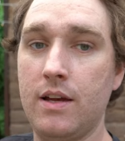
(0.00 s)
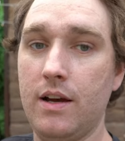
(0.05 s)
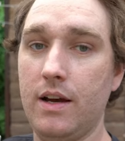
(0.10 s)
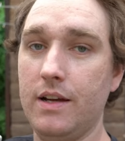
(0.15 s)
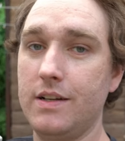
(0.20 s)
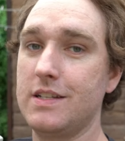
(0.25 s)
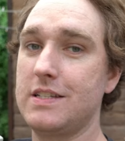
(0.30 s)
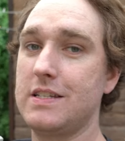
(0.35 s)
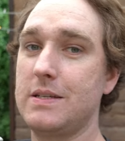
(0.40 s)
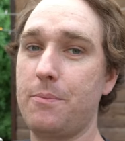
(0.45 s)

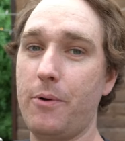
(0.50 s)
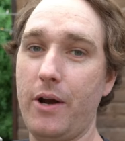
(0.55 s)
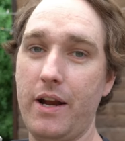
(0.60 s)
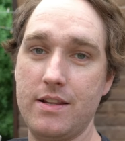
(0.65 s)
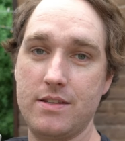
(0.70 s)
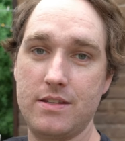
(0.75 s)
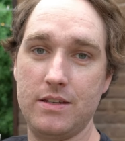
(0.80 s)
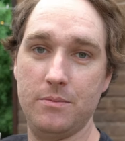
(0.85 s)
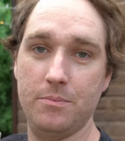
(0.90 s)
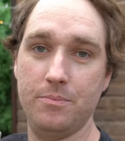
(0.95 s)
I just
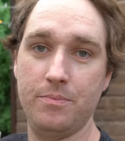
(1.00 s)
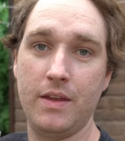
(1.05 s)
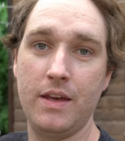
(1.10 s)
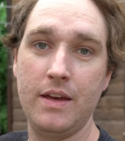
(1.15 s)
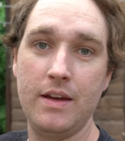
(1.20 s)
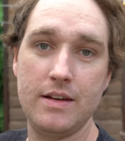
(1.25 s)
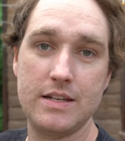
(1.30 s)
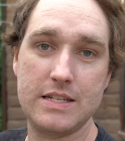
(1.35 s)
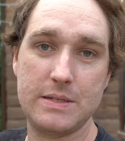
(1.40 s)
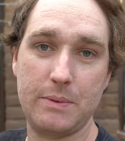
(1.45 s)
sprayed some
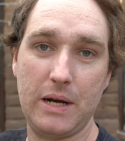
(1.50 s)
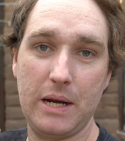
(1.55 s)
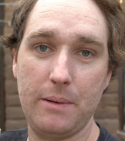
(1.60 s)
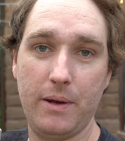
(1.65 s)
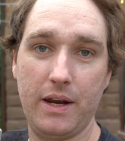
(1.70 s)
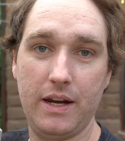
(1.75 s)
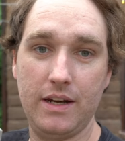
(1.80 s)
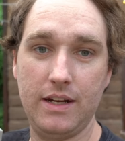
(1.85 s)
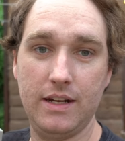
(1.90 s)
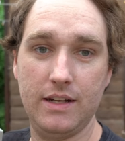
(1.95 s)
spray
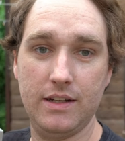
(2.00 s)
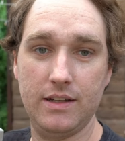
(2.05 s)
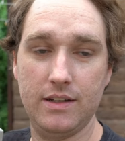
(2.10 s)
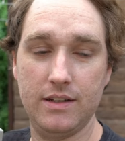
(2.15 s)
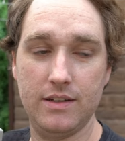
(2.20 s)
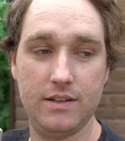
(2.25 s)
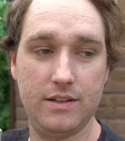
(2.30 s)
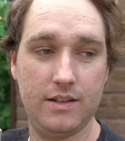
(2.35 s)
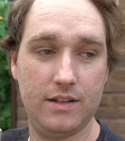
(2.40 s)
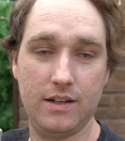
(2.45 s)
paint in
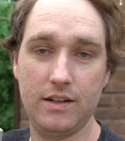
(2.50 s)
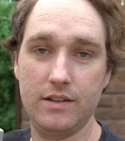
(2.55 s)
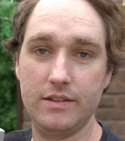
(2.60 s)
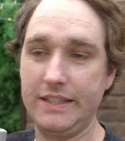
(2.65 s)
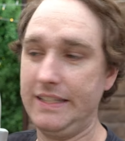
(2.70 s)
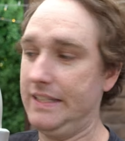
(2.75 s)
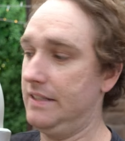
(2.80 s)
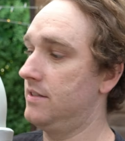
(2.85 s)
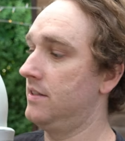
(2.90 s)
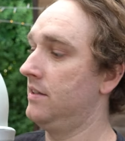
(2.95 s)
a, in a
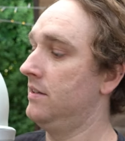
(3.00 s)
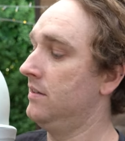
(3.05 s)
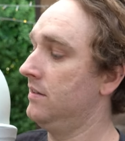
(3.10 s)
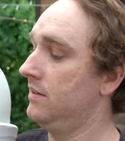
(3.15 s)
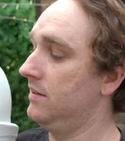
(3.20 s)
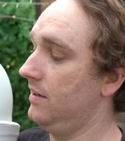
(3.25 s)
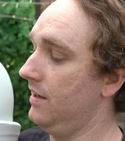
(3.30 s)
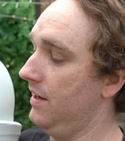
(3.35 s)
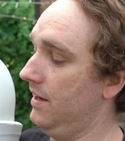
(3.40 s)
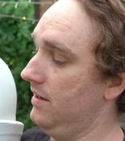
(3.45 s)
lid
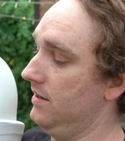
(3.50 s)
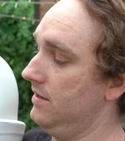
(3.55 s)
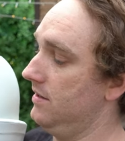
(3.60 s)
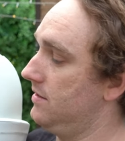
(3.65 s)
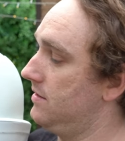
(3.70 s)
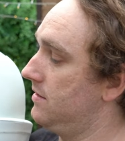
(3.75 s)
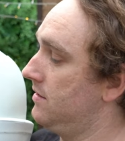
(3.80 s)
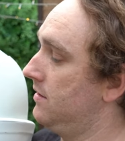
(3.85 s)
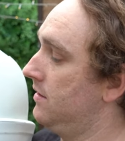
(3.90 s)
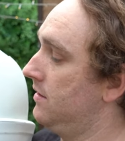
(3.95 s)
and